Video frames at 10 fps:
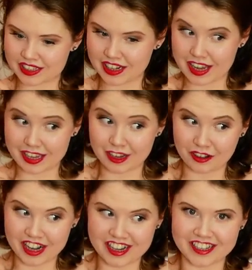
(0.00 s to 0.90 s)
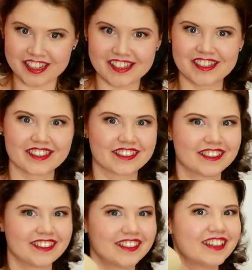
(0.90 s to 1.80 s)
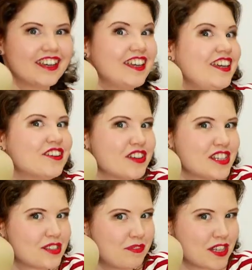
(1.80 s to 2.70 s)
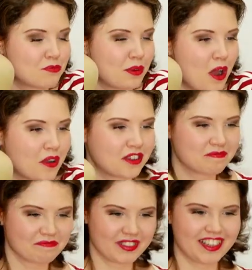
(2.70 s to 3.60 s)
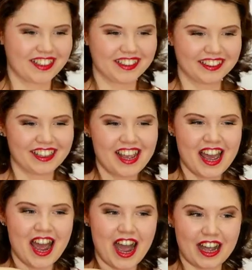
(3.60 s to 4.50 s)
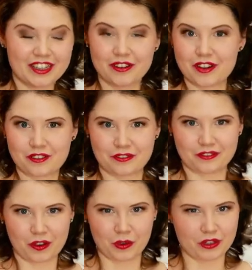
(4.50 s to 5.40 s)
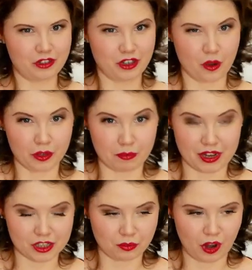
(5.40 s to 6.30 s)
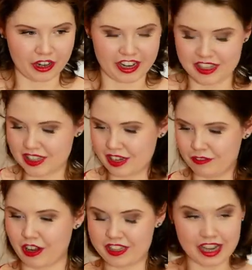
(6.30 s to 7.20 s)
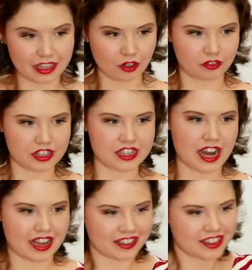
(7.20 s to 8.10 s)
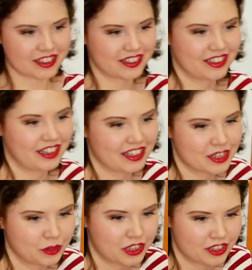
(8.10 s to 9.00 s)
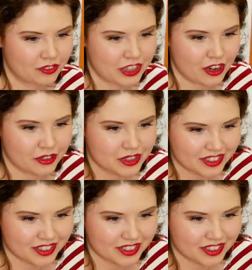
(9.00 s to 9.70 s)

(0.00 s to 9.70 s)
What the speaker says: here is the puzzle block. I don't know if all of you know what a puzzle block is. If I take it off the stand, let's switch the videos.